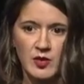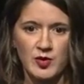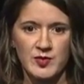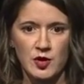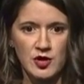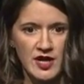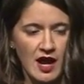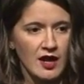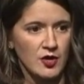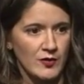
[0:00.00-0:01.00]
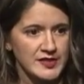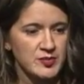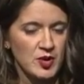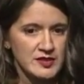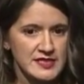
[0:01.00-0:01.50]
women are not going to
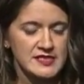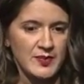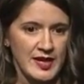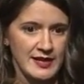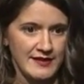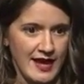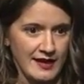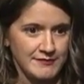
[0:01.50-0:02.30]
participate in that.